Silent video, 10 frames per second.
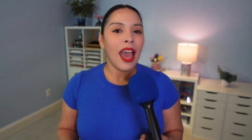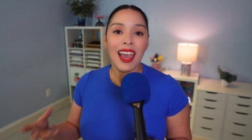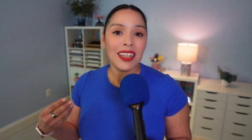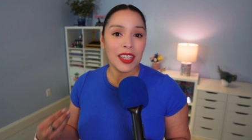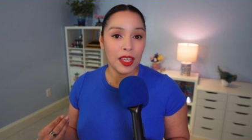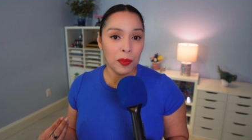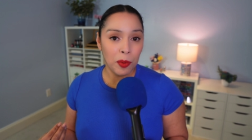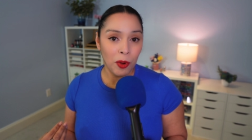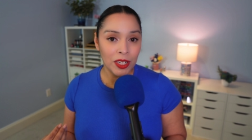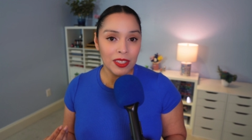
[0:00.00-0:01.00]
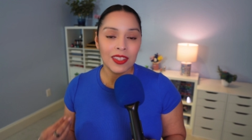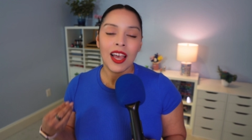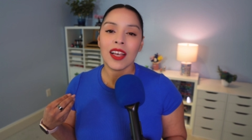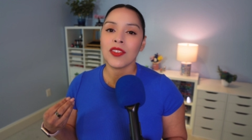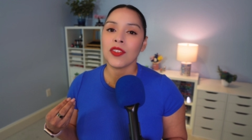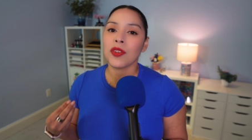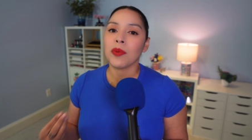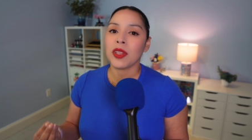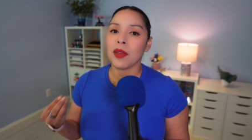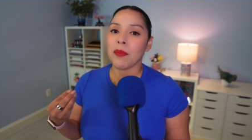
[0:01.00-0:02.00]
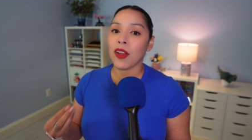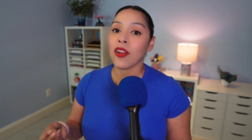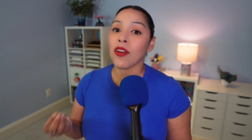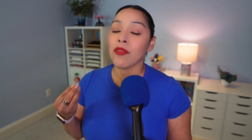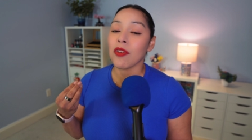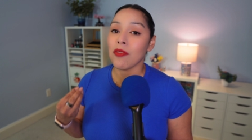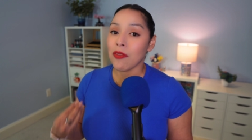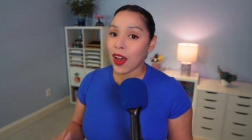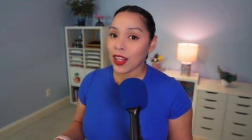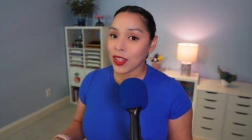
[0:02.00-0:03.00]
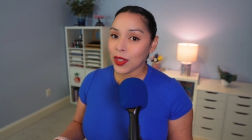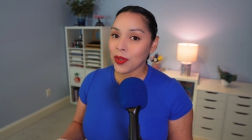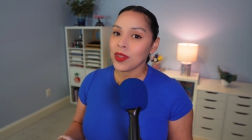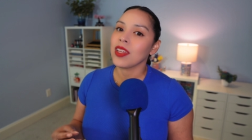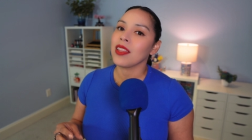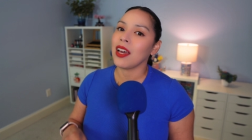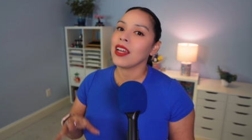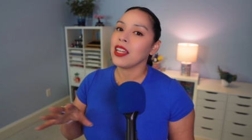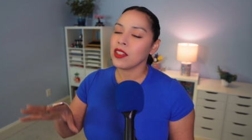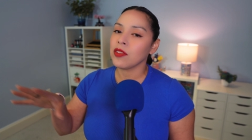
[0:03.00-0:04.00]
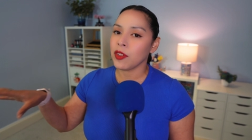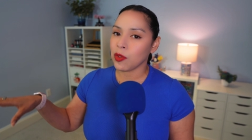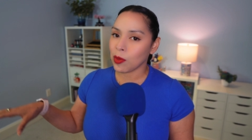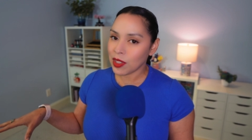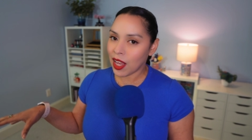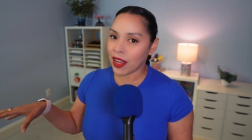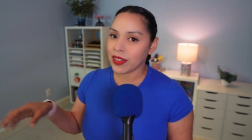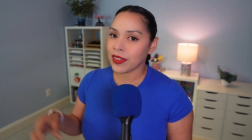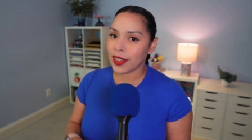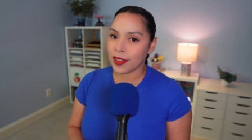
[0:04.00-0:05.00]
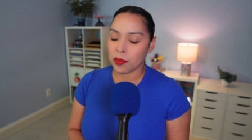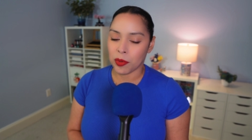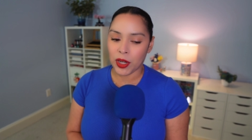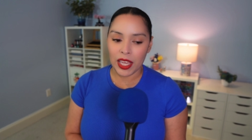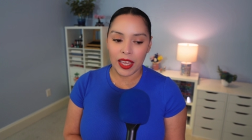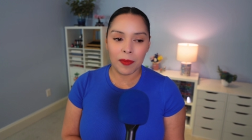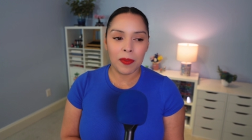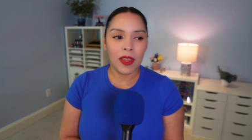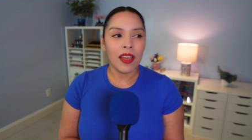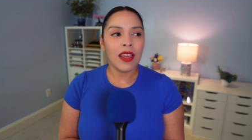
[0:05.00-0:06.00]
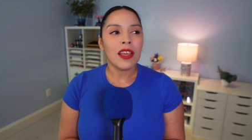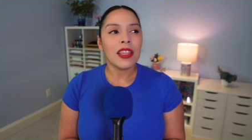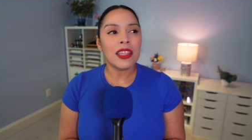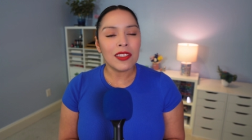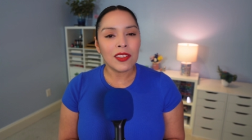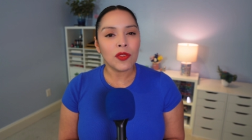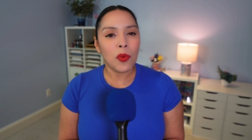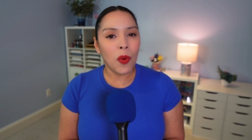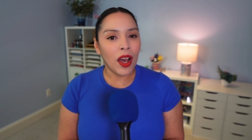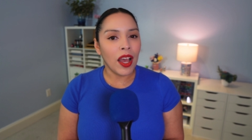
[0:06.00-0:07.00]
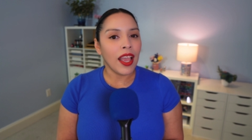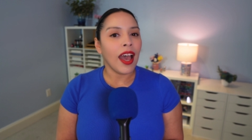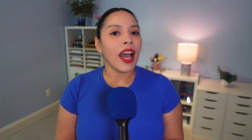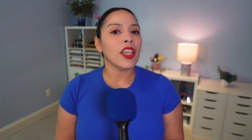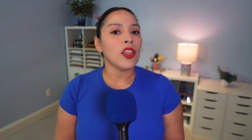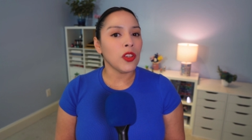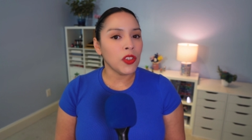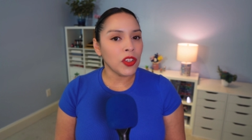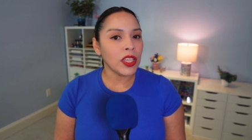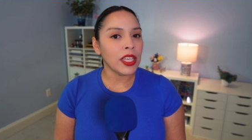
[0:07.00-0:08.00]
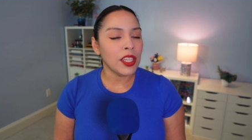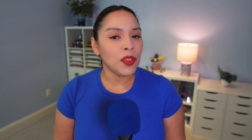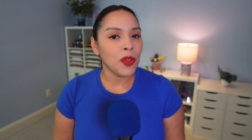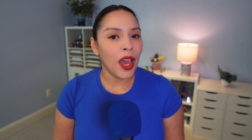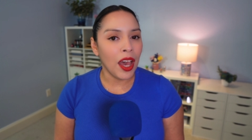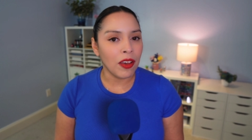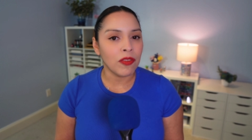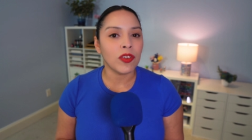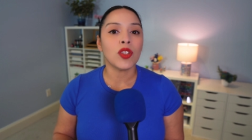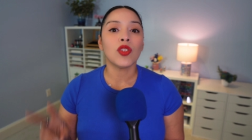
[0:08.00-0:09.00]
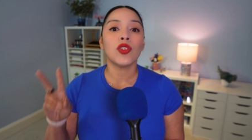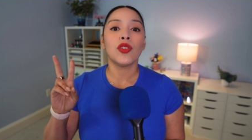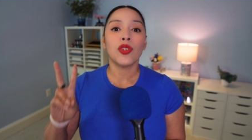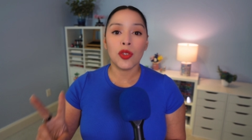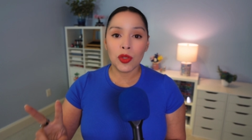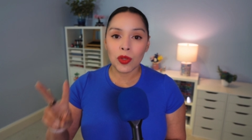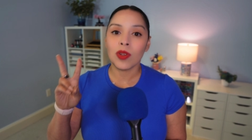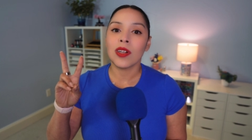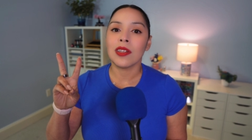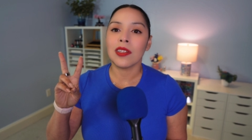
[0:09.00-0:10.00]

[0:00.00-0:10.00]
And importance has to do with the amount of value that that individual task is bringing. This is why I usually need to have 2